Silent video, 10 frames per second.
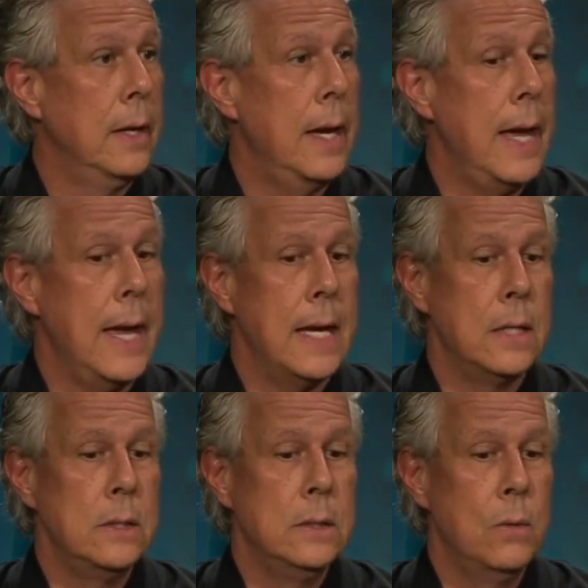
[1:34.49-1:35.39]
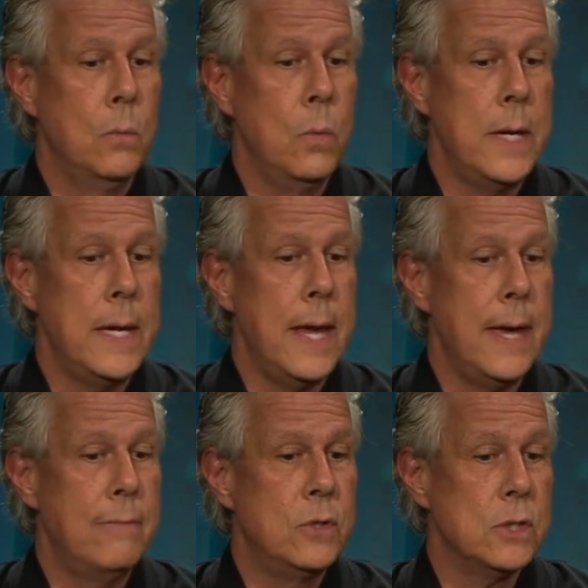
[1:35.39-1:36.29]
and we
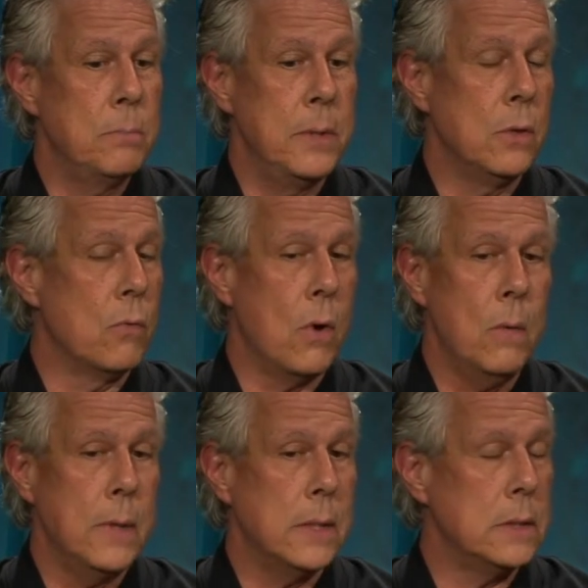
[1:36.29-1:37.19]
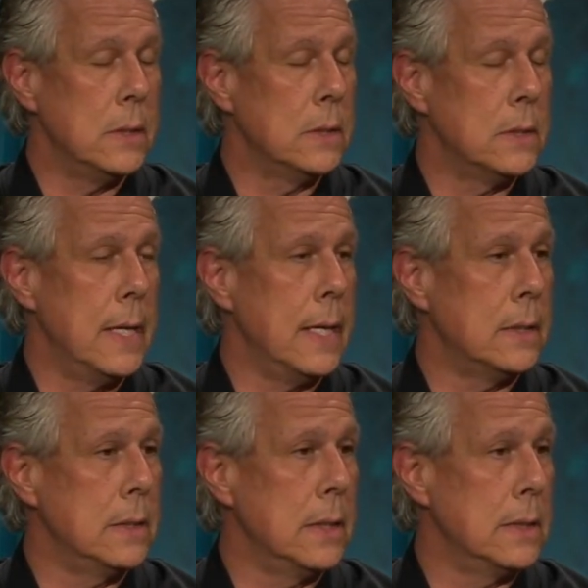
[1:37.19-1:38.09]
have just been growing since
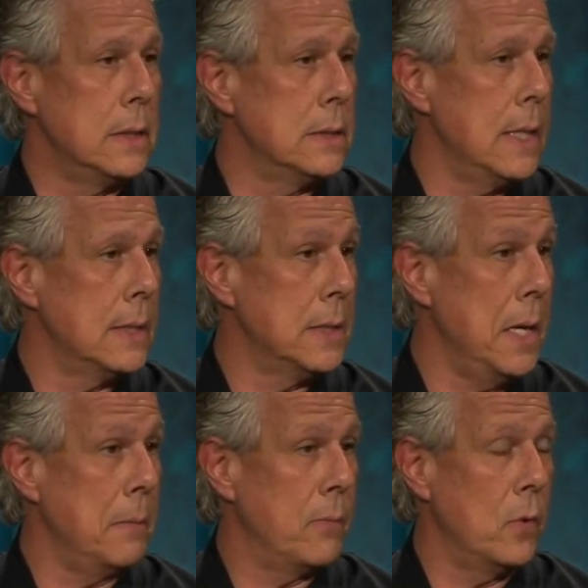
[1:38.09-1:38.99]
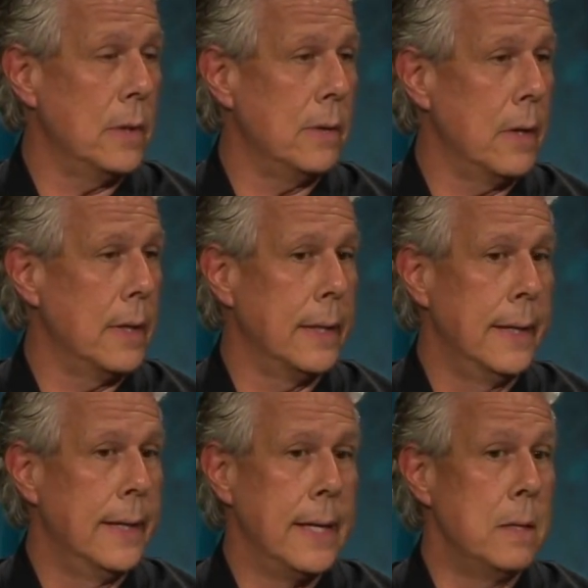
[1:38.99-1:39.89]
that time. Really,
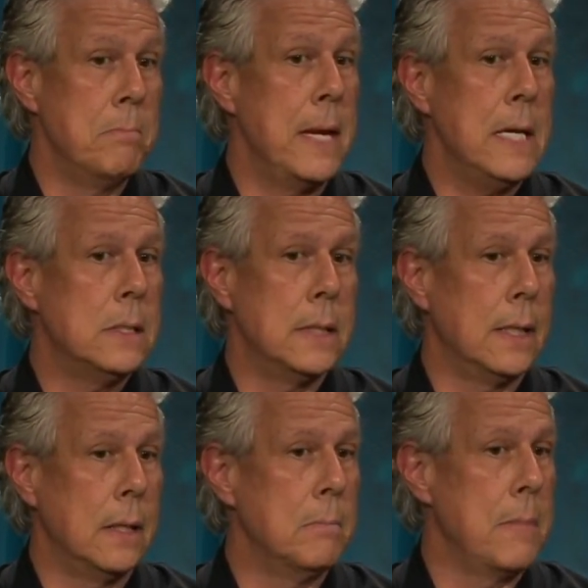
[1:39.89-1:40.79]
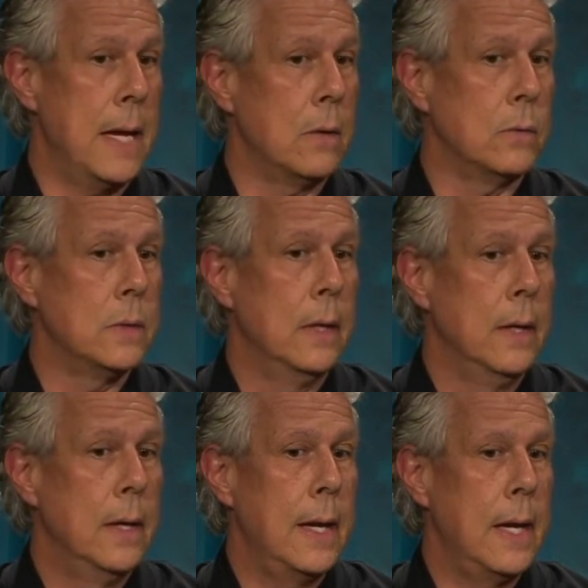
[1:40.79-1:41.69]
an amazing amount,
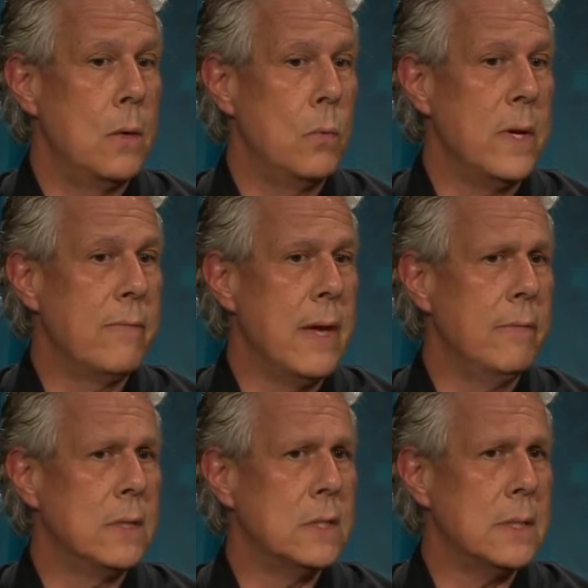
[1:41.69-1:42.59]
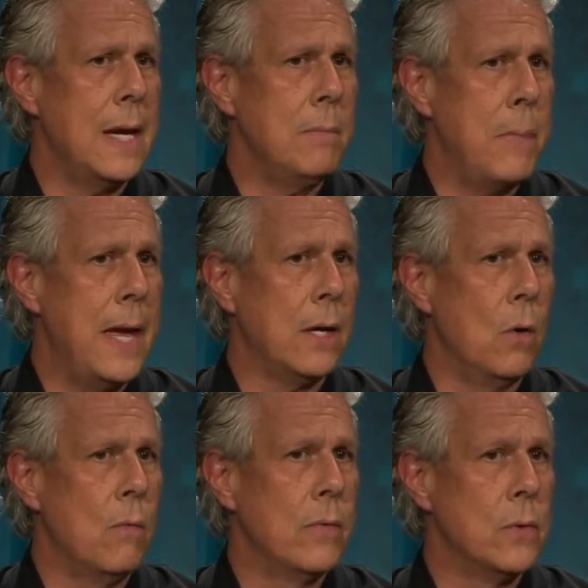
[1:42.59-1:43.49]
and we've given sight back
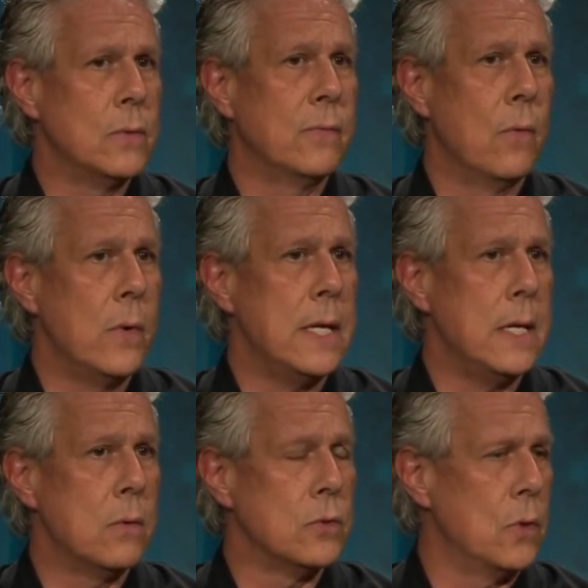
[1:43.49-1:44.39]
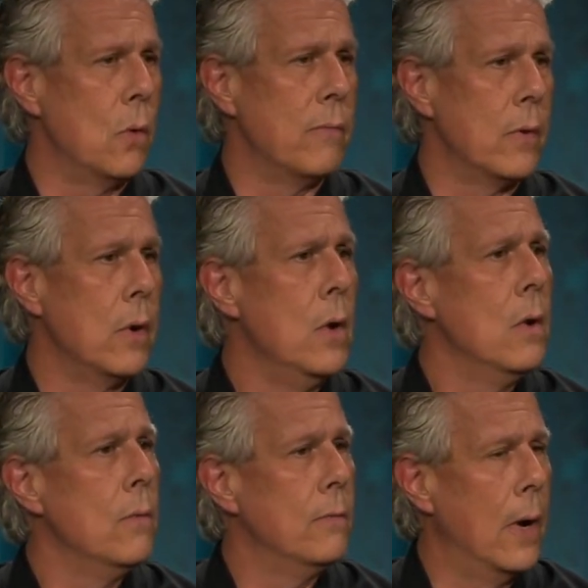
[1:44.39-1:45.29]
over those 40 years to over
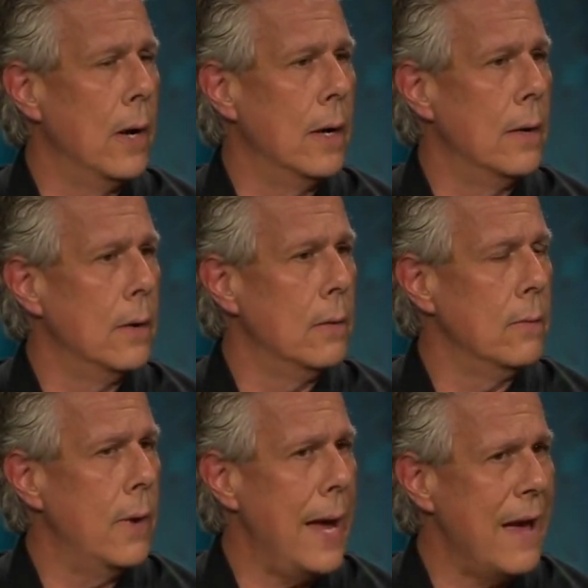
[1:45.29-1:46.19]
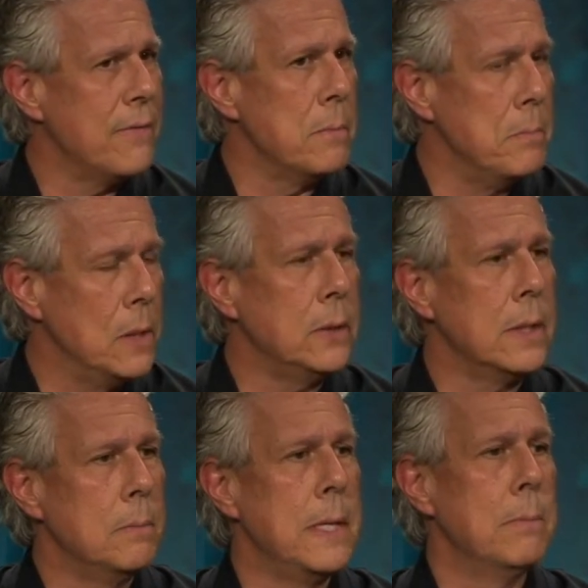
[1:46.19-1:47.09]

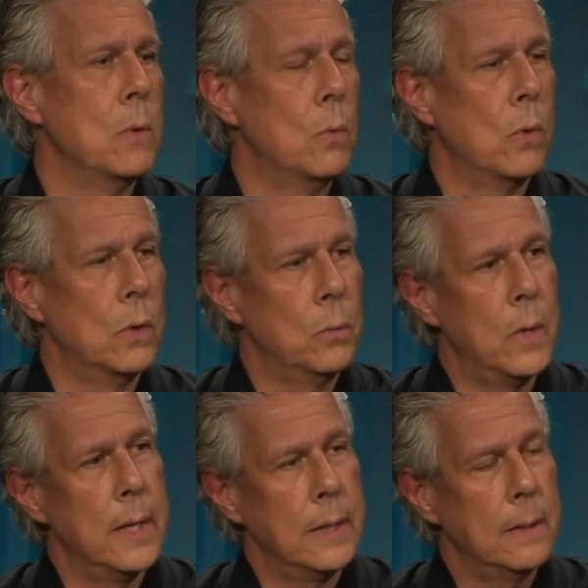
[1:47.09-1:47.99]
500,000 people worldwide.